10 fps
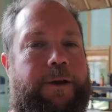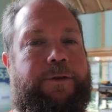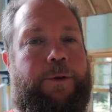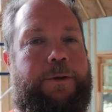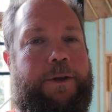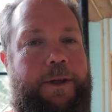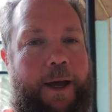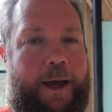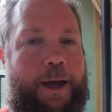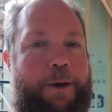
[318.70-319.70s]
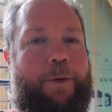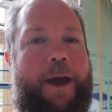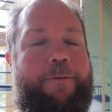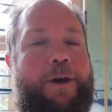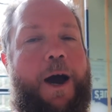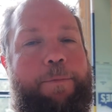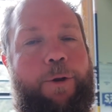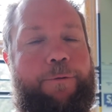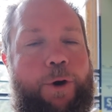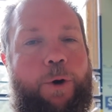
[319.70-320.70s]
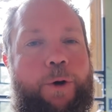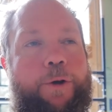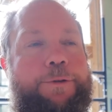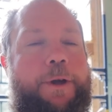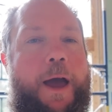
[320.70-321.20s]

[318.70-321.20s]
So today we have a couple of goals,